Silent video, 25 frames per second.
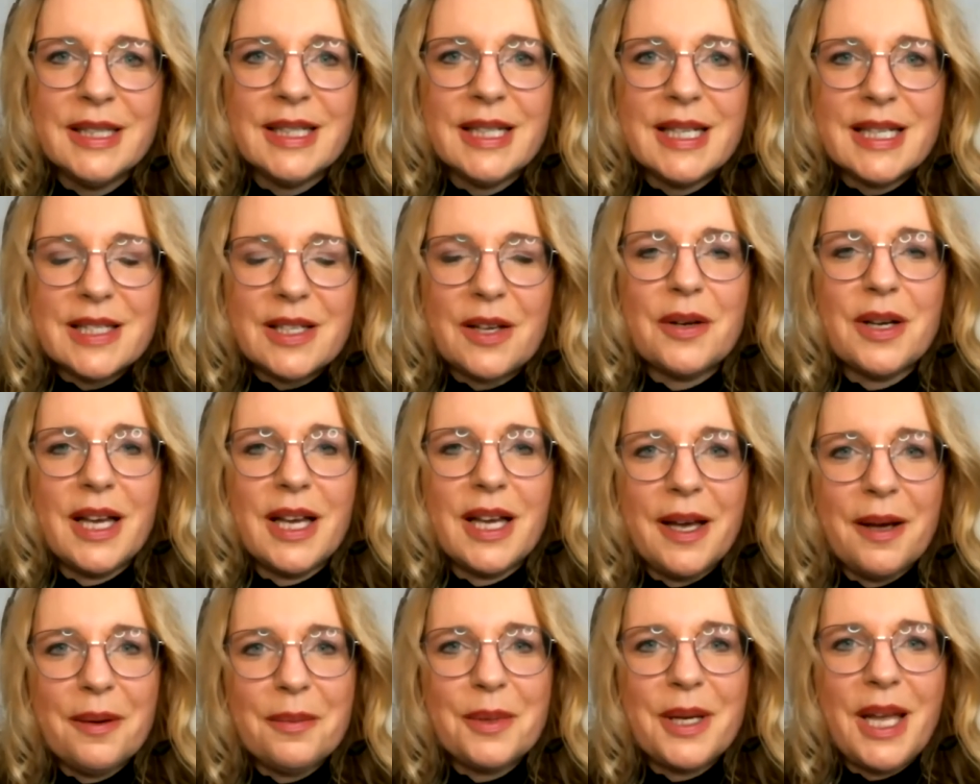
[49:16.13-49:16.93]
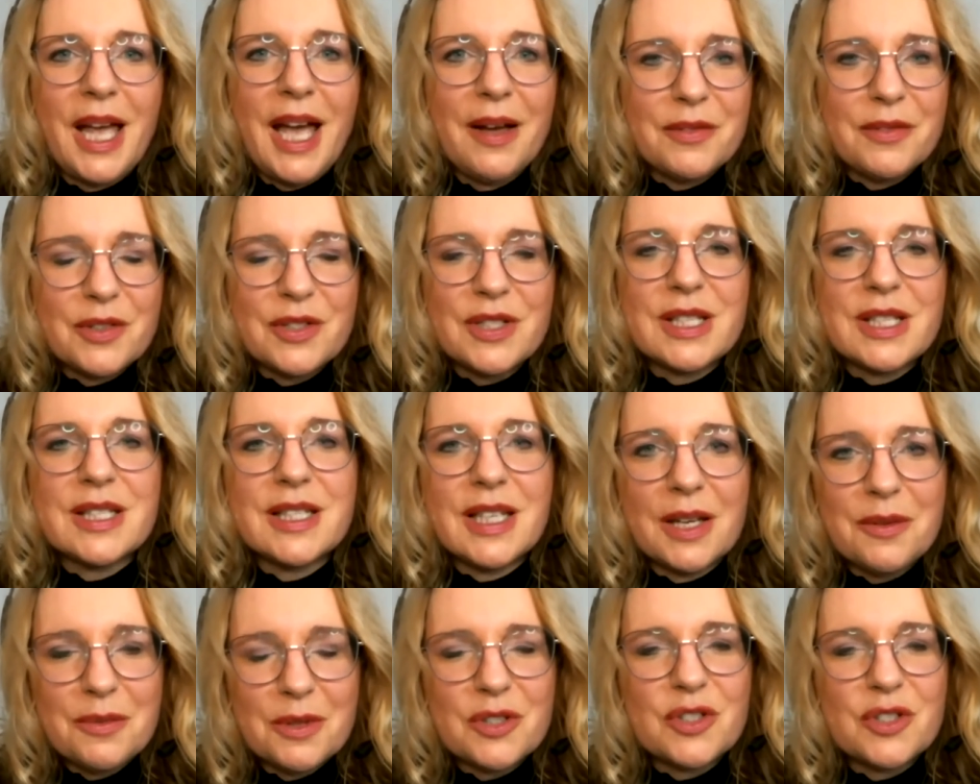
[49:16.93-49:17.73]
So we have to
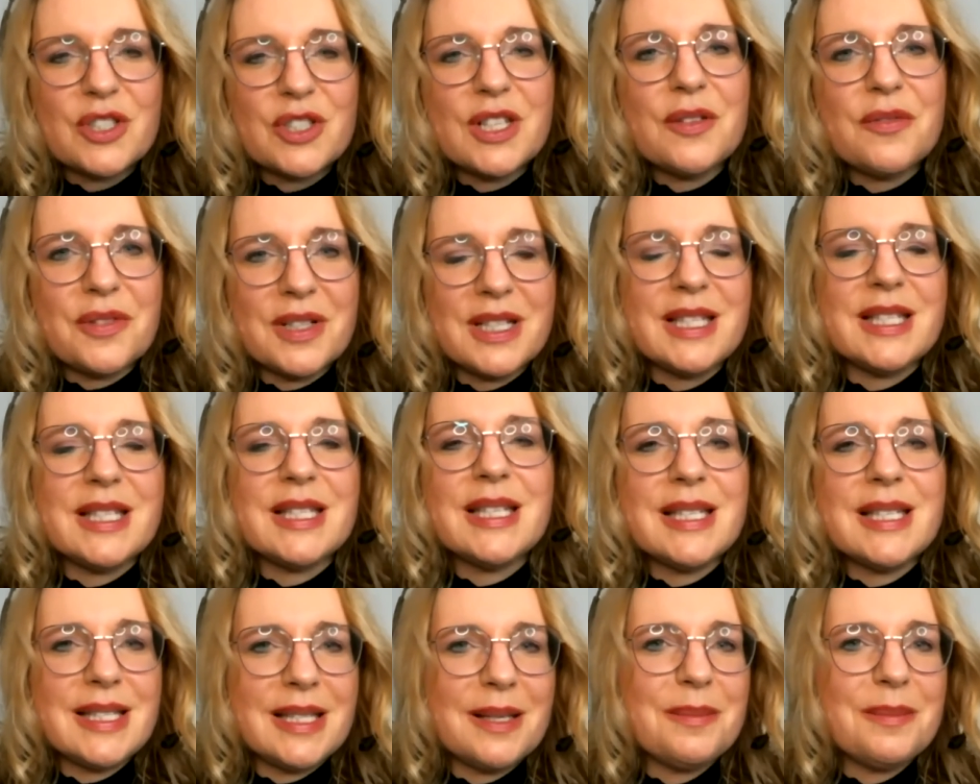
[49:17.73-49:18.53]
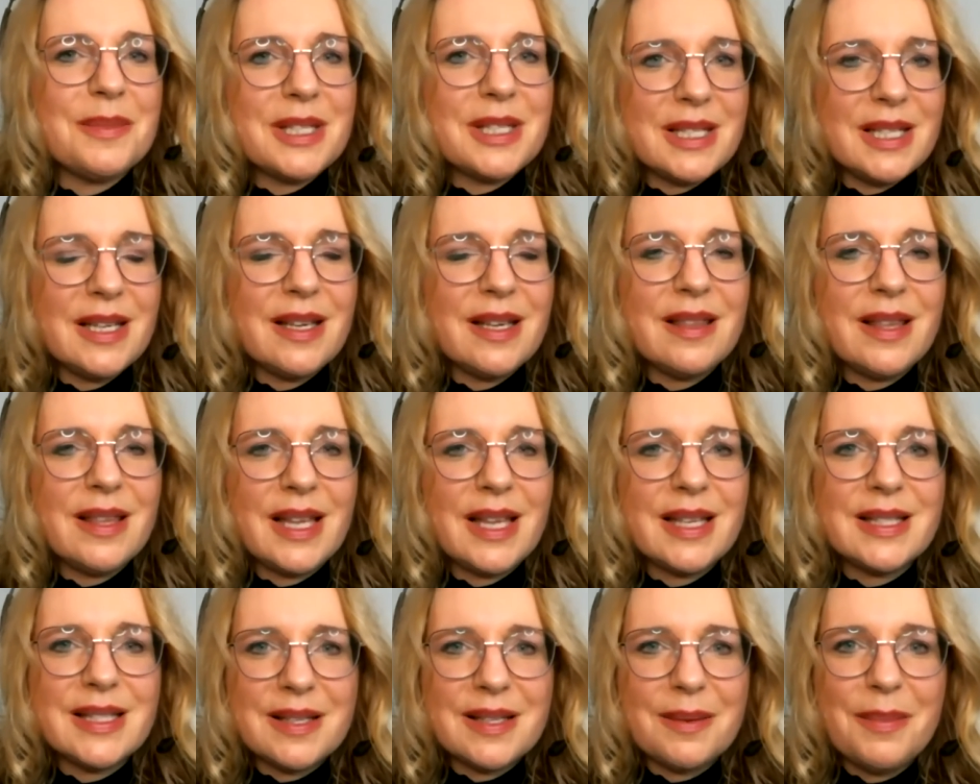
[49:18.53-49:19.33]
distinguish different systems here.
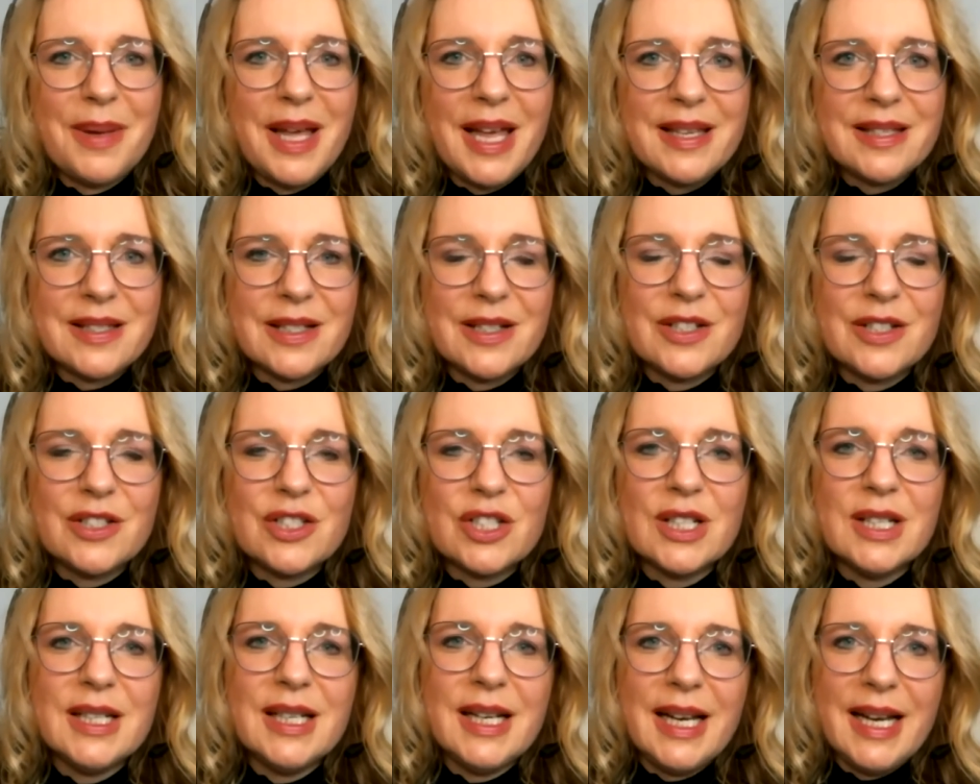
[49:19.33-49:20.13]
That's the message.